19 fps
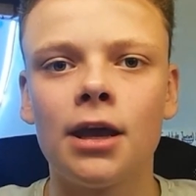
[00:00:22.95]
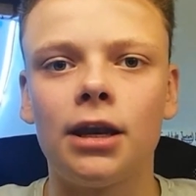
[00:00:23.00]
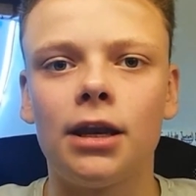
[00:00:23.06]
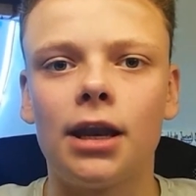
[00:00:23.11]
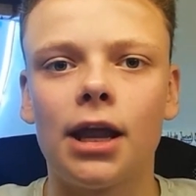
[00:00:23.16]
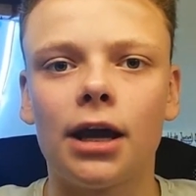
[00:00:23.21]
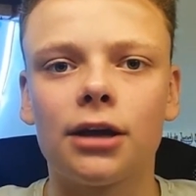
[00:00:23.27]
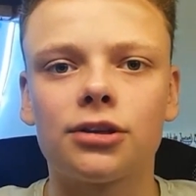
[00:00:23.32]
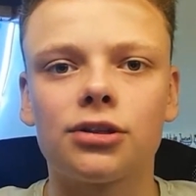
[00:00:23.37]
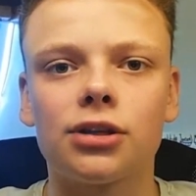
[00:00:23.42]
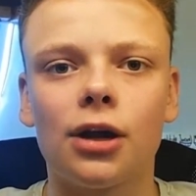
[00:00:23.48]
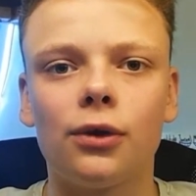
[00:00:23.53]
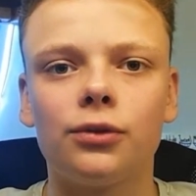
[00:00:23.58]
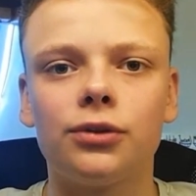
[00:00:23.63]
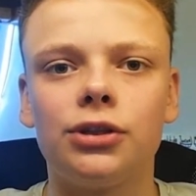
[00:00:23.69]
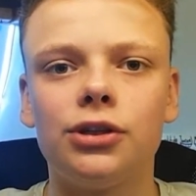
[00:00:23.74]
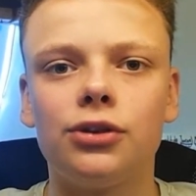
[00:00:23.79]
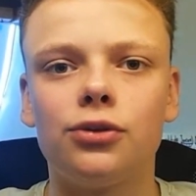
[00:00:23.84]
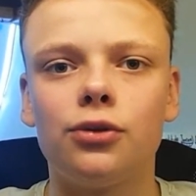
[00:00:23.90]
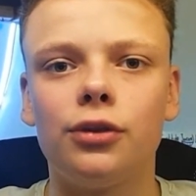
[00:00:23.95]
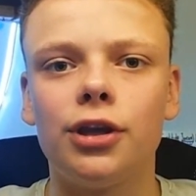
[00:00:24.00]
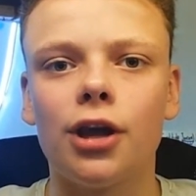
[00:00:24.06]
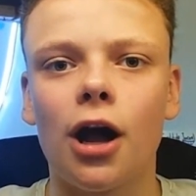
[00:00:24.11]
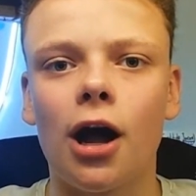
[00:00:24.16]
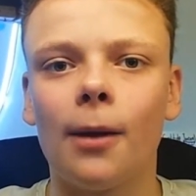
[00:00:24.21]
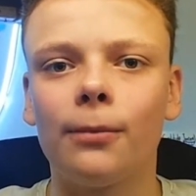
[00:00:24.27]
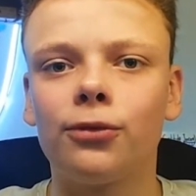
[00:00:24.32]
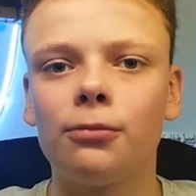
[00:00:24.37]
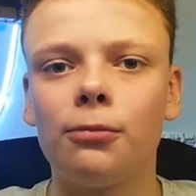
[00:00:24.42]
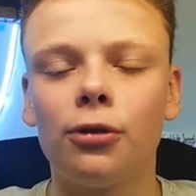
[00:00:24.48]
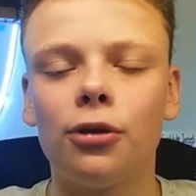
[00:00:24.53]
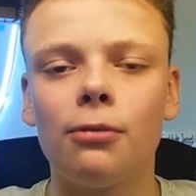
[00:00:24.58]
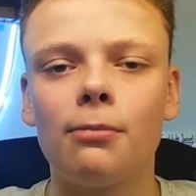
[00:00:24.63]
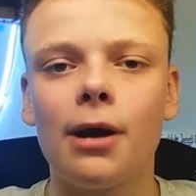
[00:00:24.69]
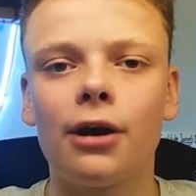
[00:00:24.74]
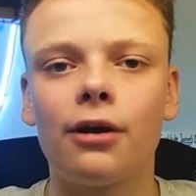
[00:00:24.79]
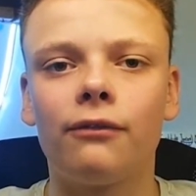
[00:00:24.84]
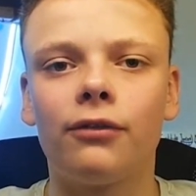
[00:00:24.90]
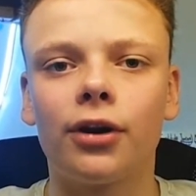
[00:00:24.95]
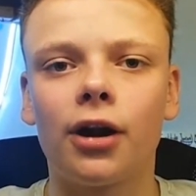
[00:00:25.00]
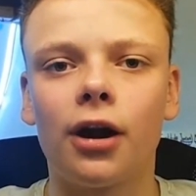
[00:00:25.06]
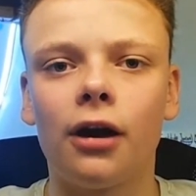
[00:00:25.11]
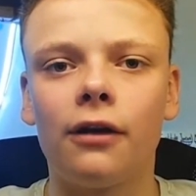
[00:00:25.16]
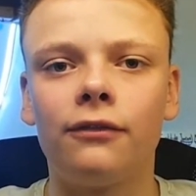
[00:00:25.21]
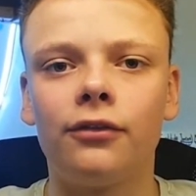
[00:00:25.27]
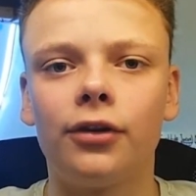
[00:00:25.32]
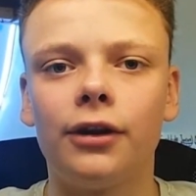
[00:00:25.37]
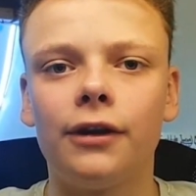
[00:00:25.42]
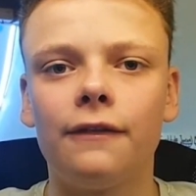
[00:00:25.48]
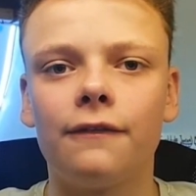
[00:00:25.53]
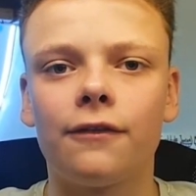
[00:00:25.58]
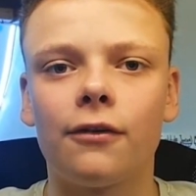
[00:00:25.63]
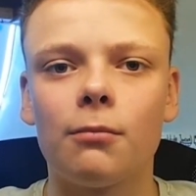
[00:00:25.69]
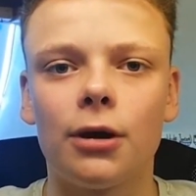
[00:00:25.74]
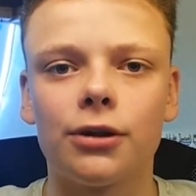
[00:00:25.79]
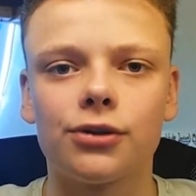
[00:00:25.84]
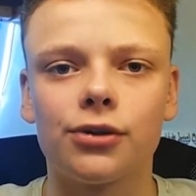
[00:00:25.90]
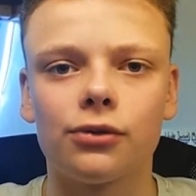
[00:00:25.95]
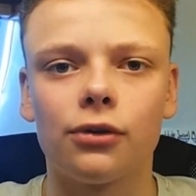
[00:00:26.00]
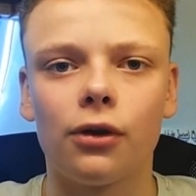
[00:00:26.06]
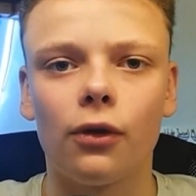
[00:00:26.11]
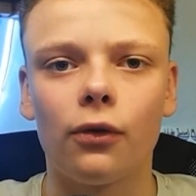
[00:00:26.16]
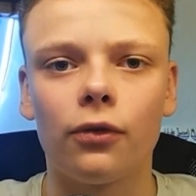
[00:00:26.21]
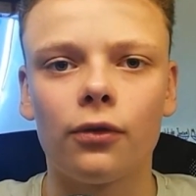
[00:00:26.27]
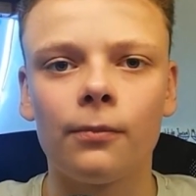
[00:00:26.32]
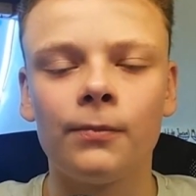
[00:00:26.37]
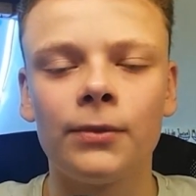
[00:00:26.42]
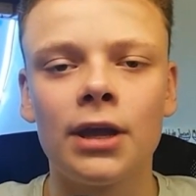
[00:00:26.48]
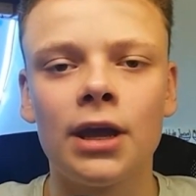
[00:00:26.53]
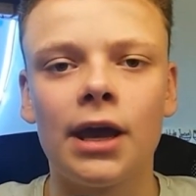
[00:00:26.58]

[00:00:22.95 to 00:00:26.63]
Next, I will teach you the optimal amount of recovery for muscle growth.